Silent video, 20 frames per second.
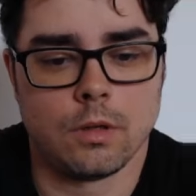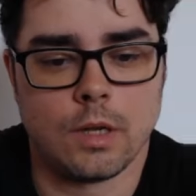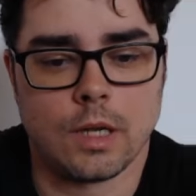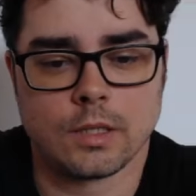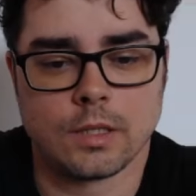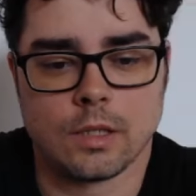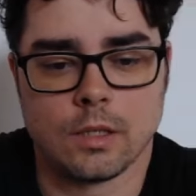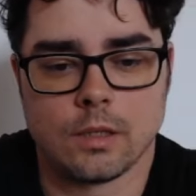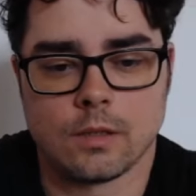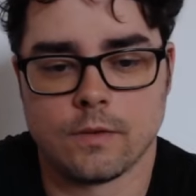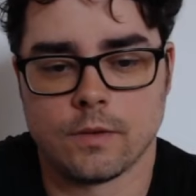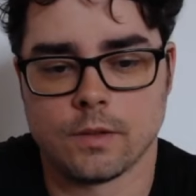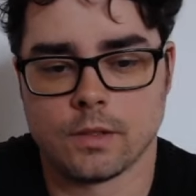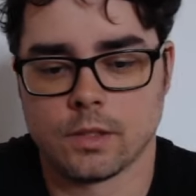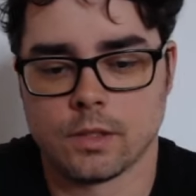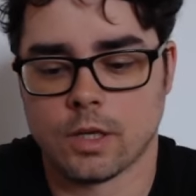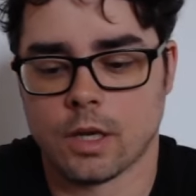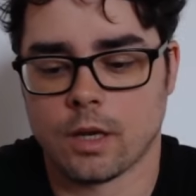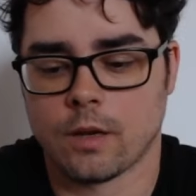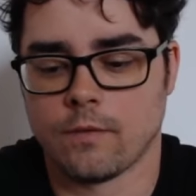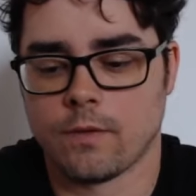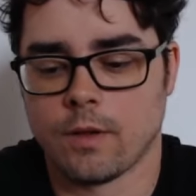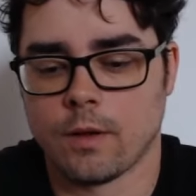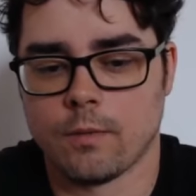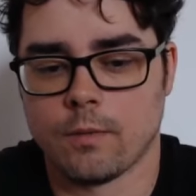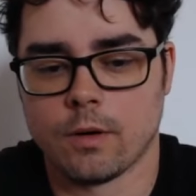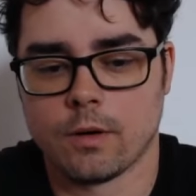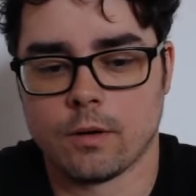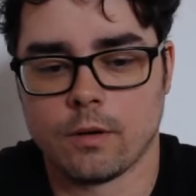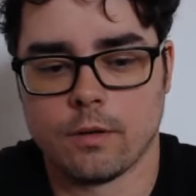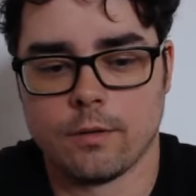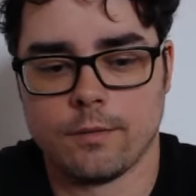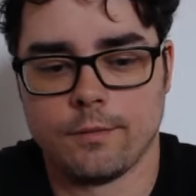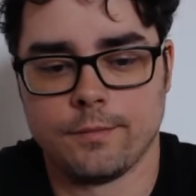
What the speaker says: Actually, let's first check if that worked.